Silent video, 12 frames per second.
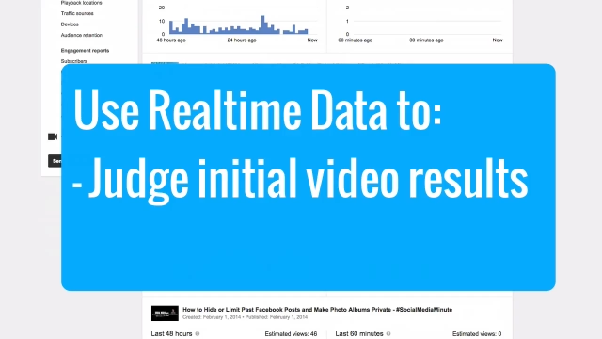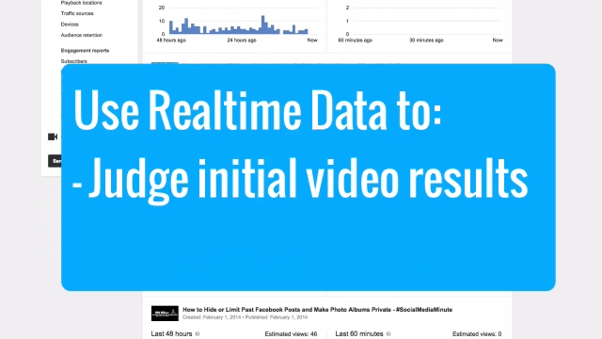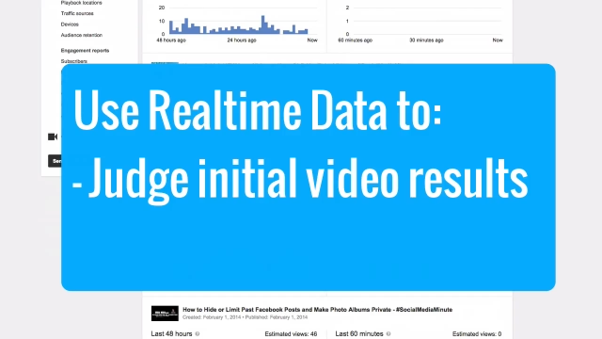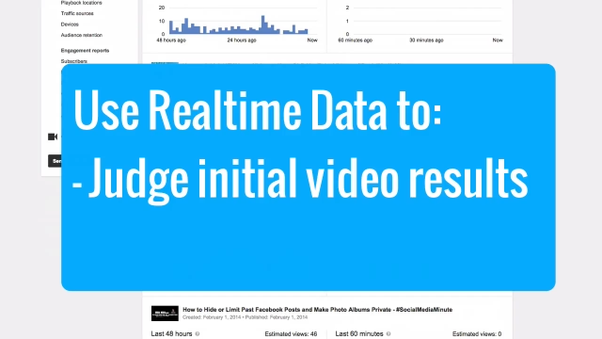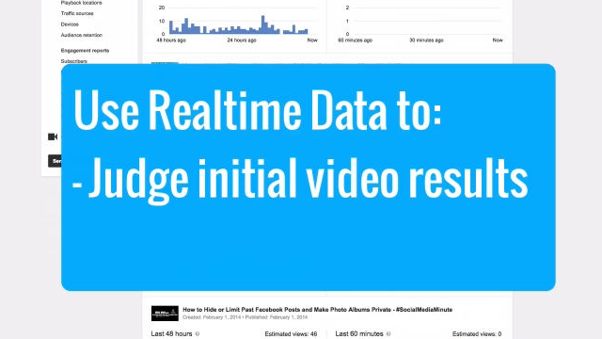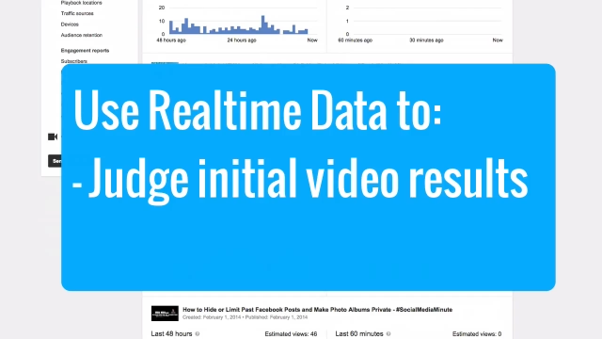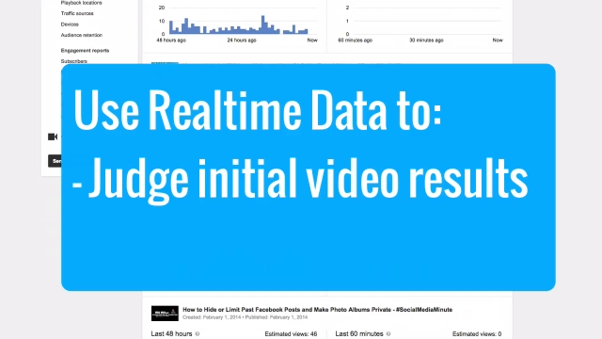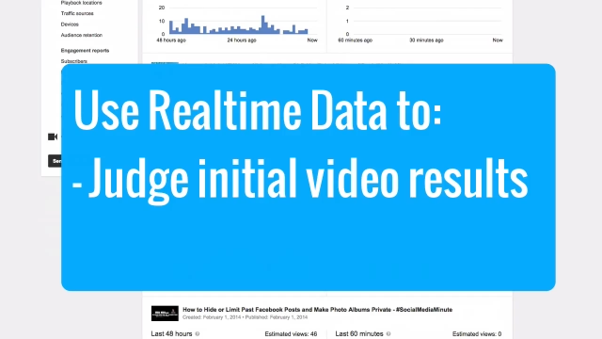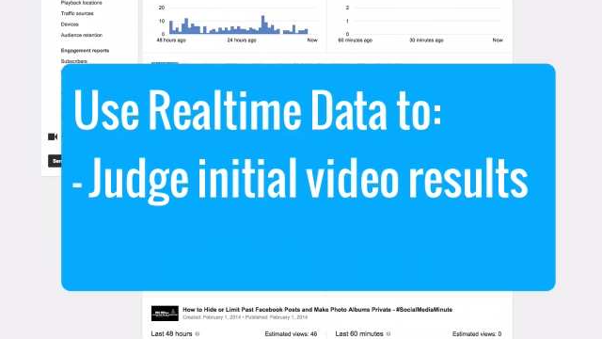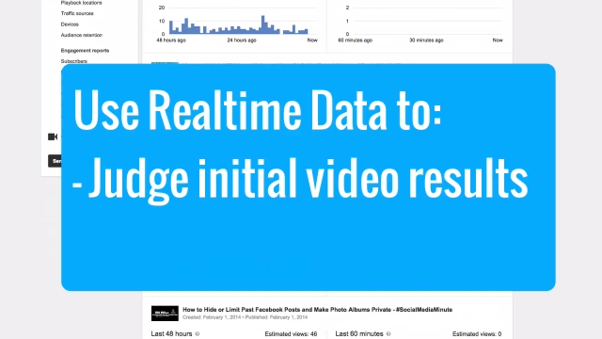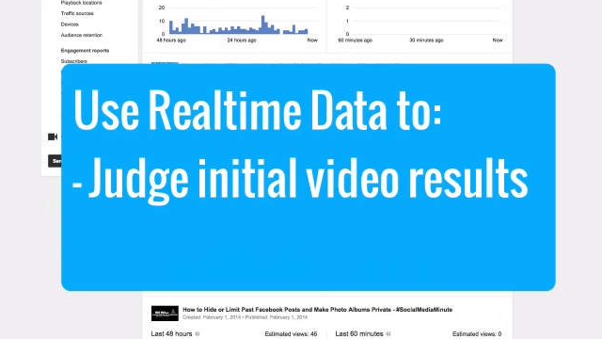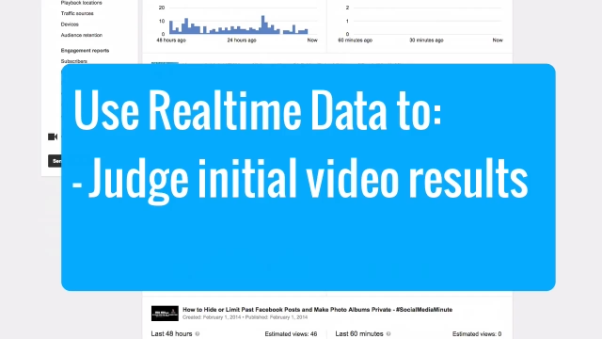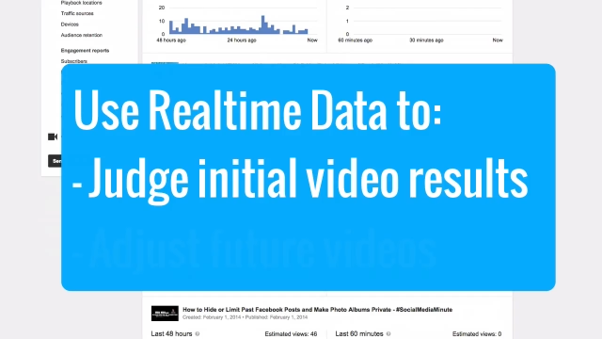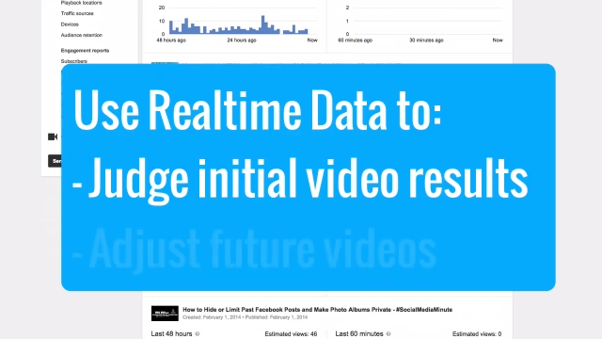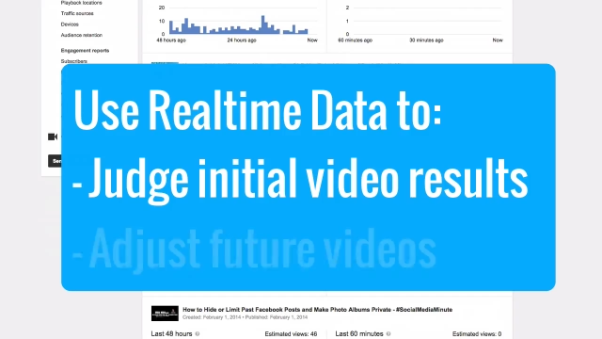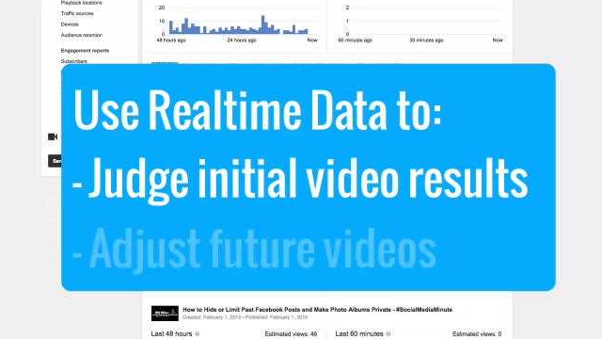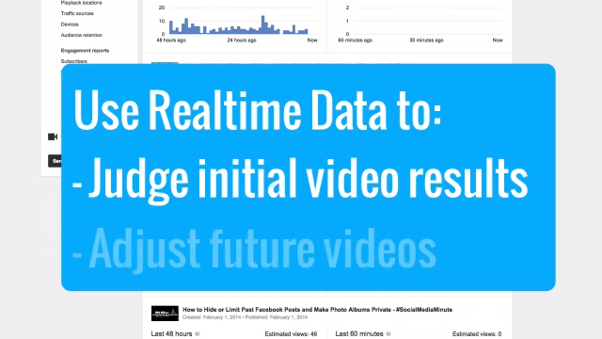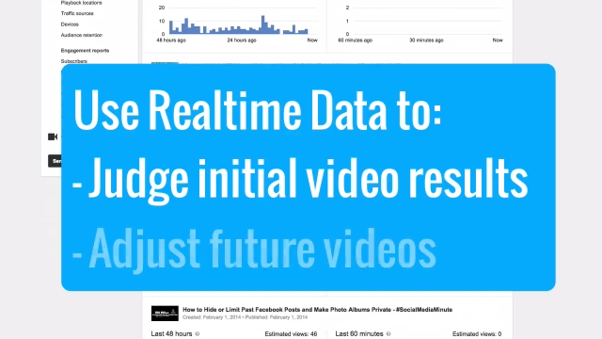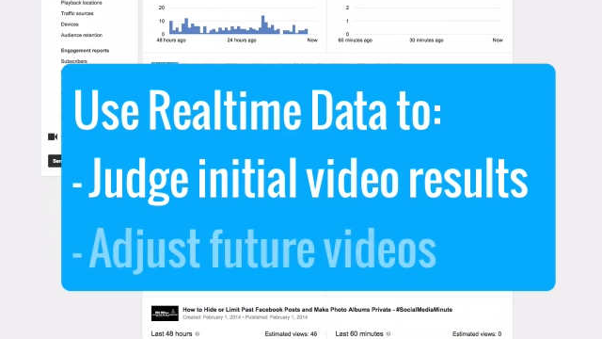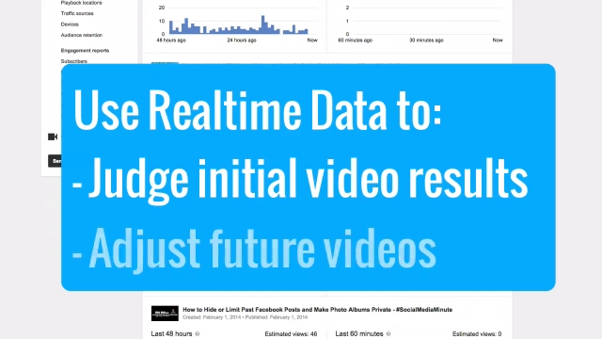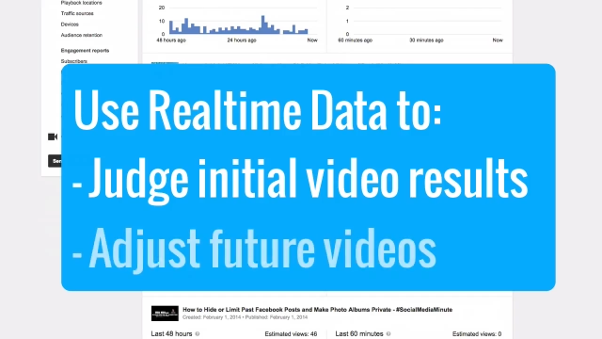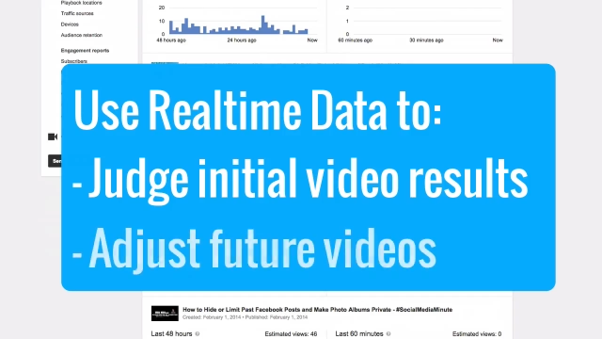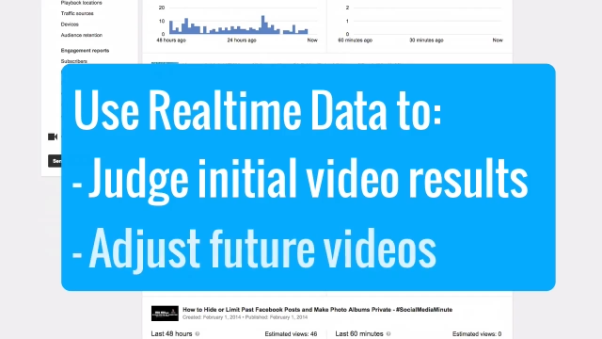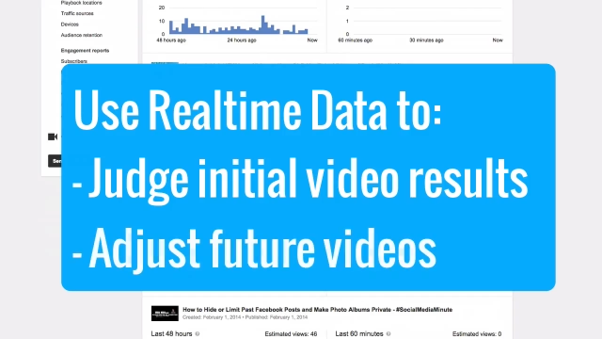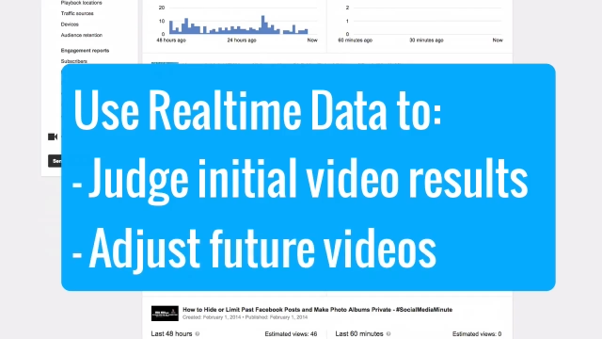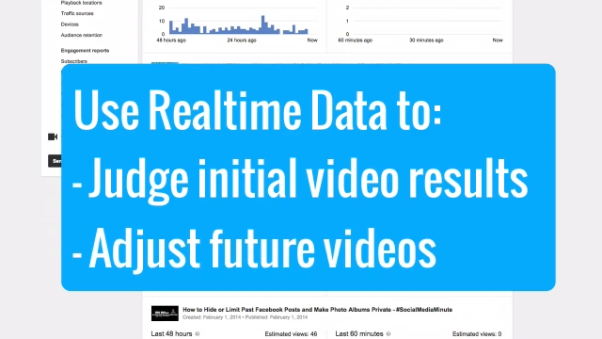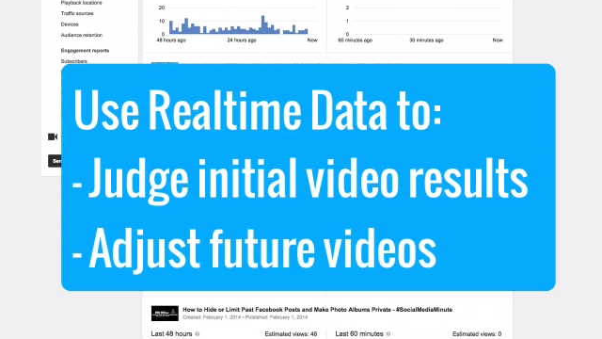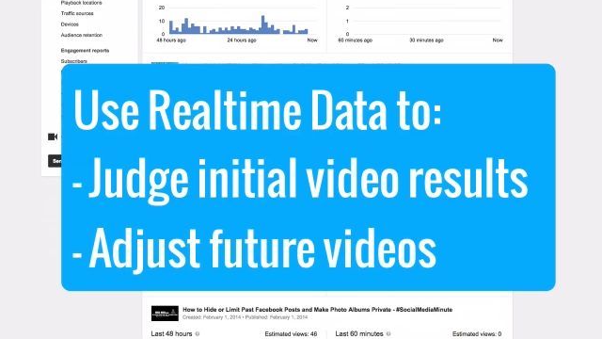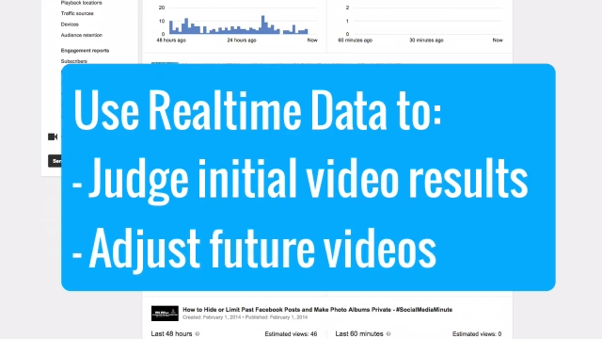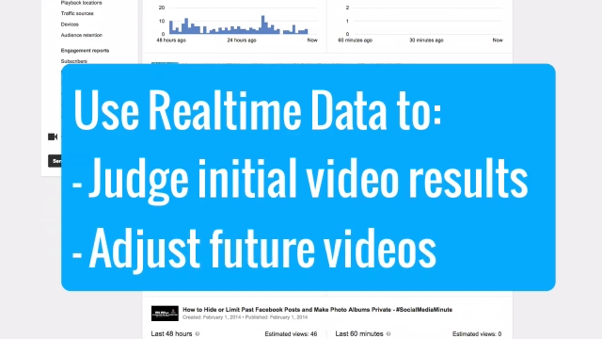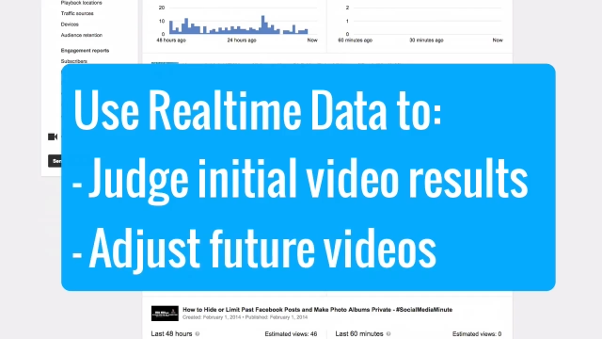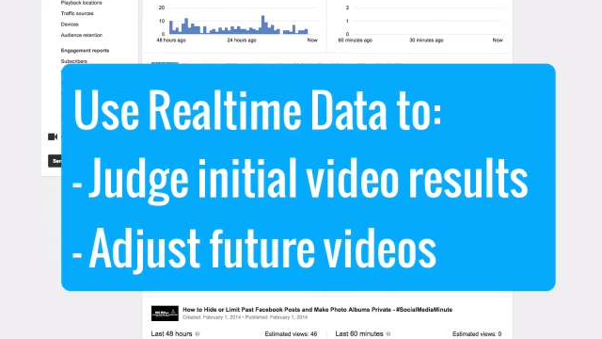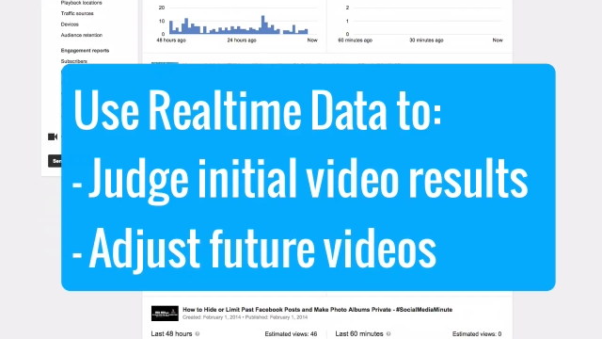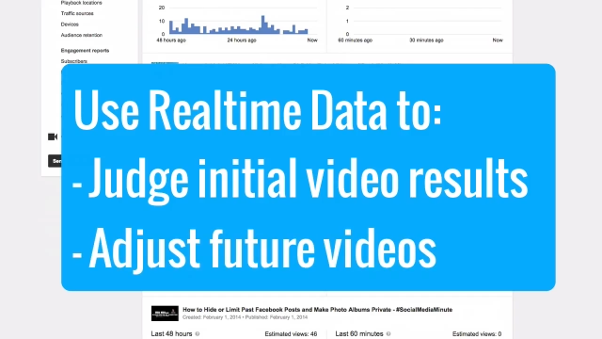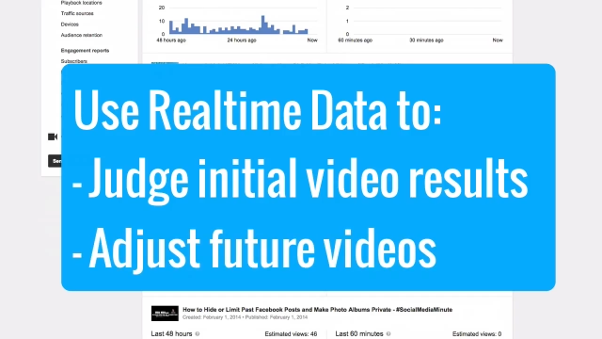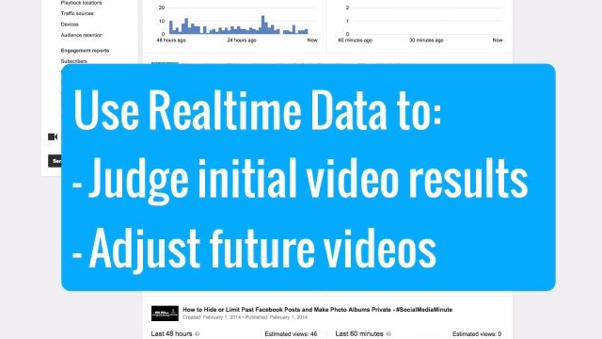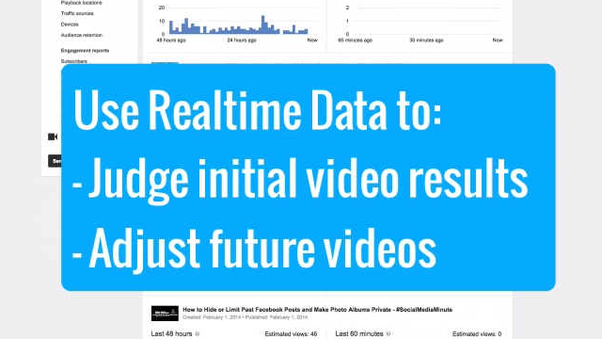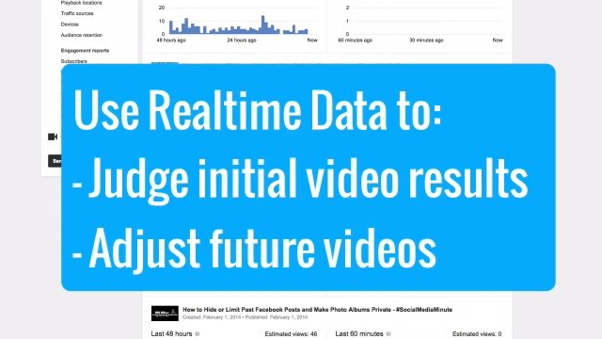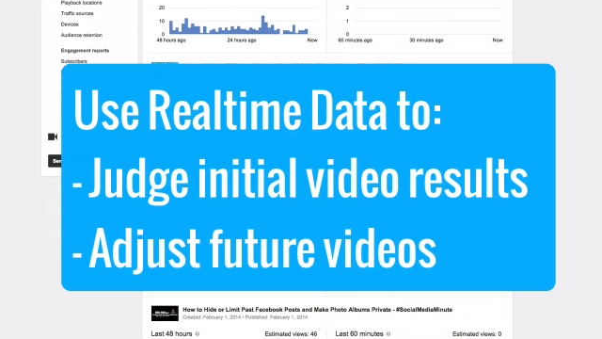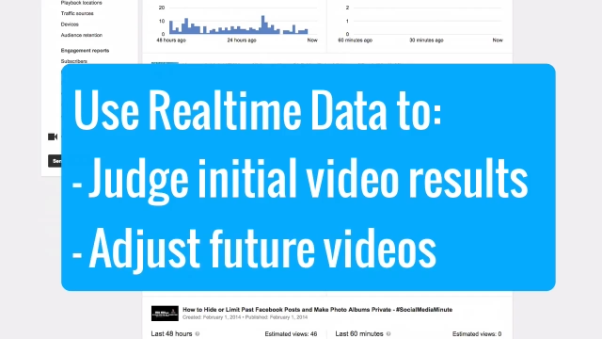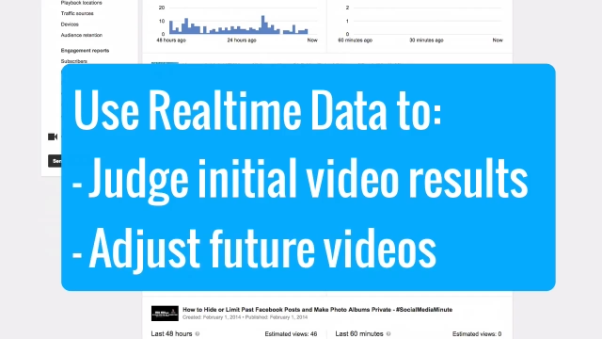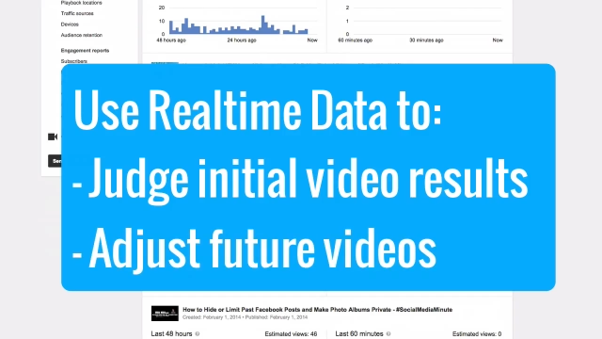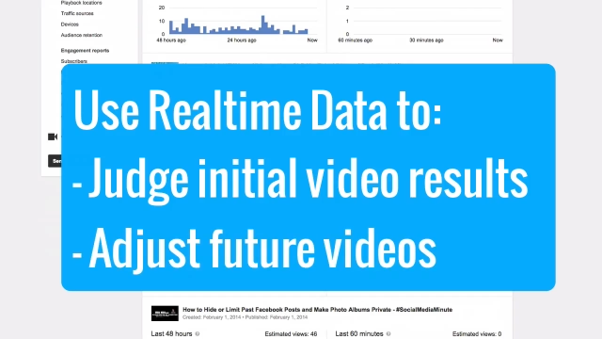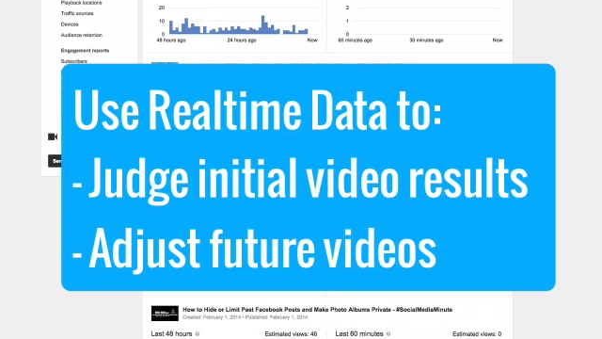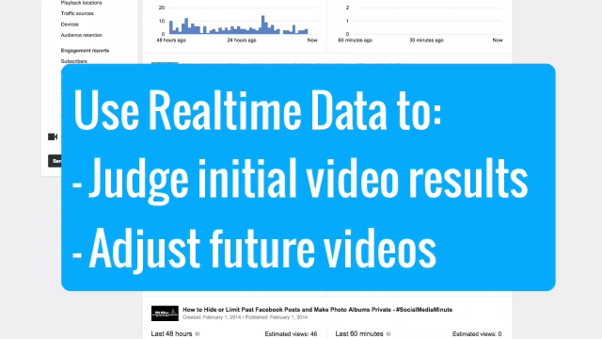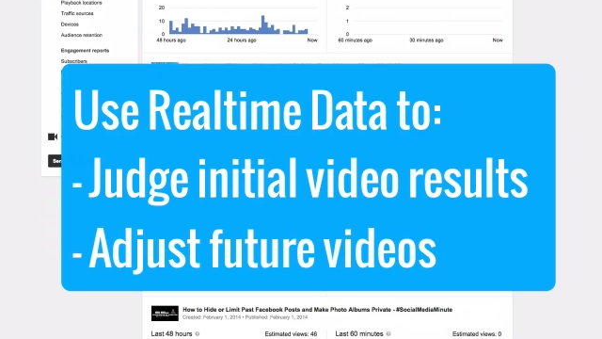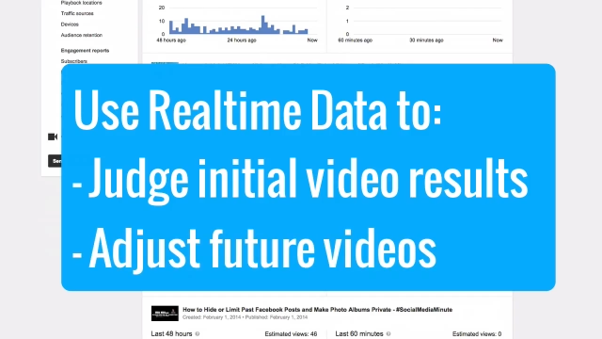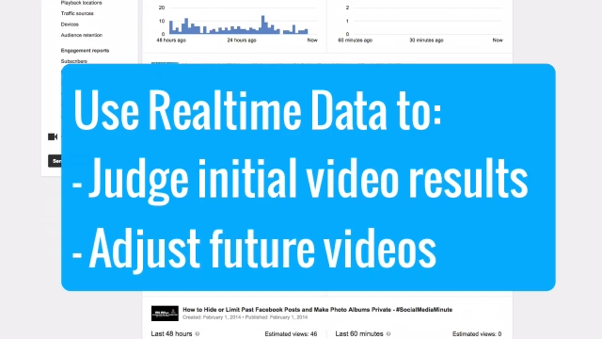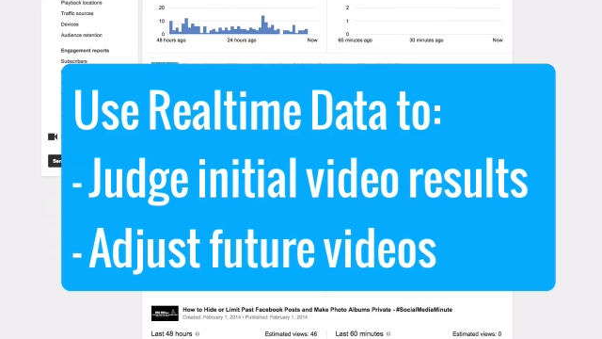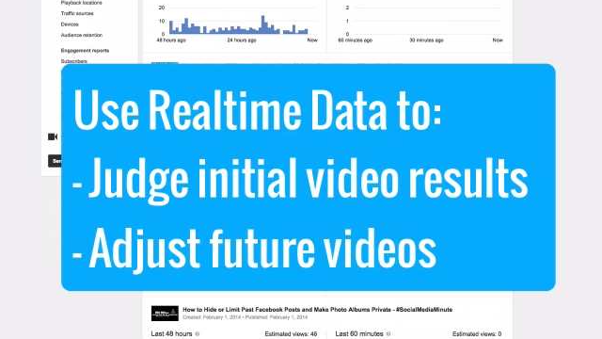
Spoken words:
Nobody's mouth can be seen.